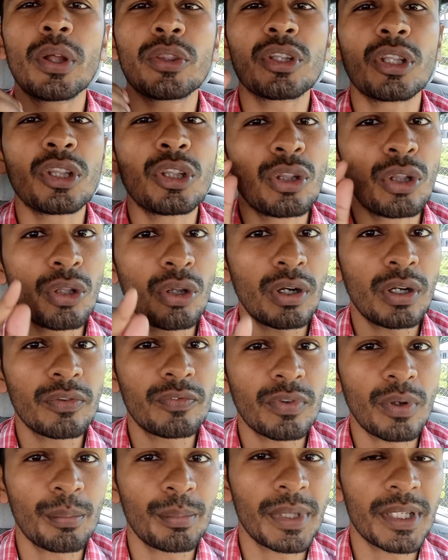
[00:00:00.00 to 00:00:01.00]
to learn
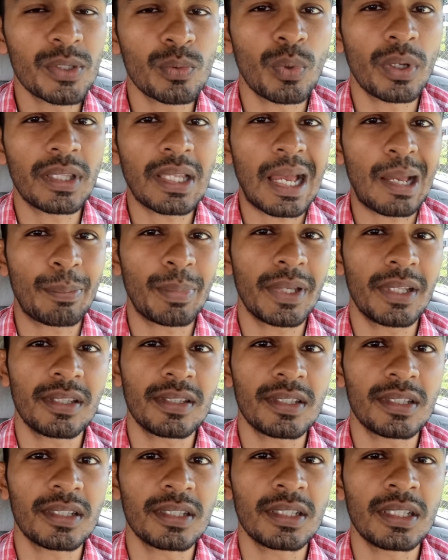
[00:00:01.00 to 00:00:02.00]
from this what
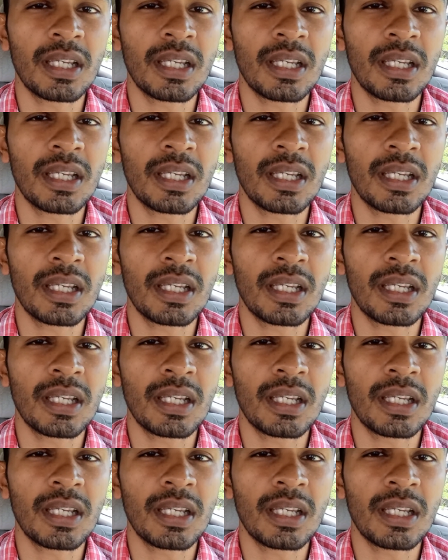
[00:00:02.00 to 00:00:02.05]
happened,